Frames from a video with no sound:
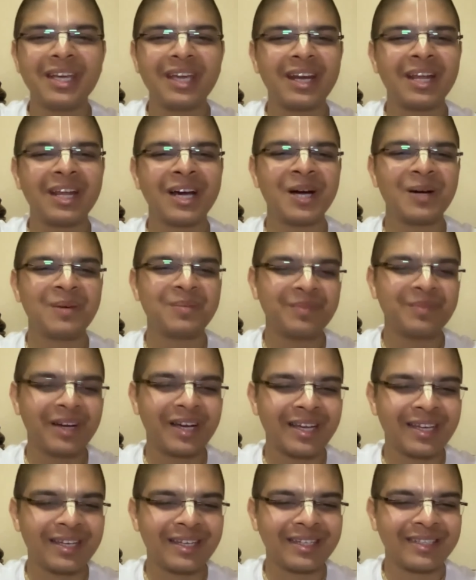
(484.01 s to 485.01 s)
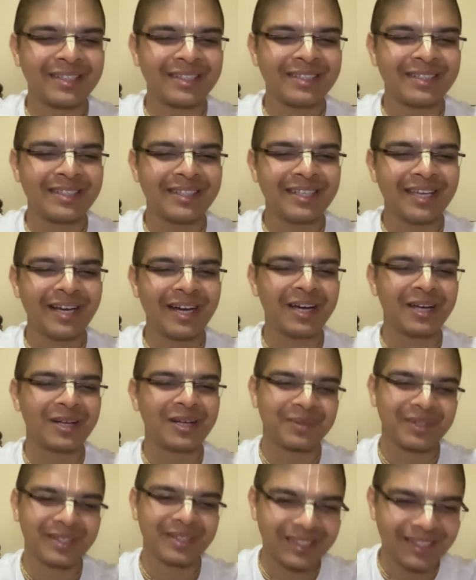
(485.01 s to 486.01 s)
can harm my younger
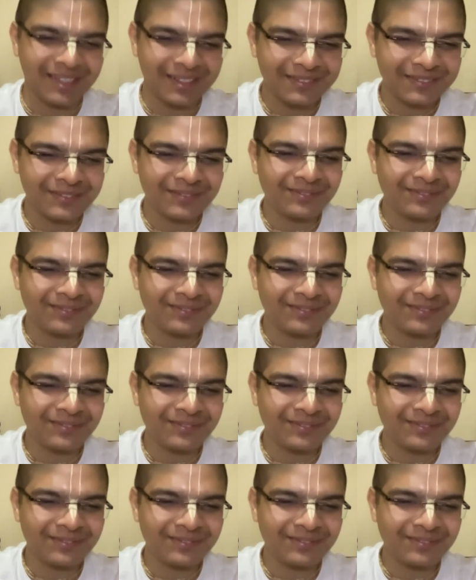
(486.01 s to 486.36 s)
brother.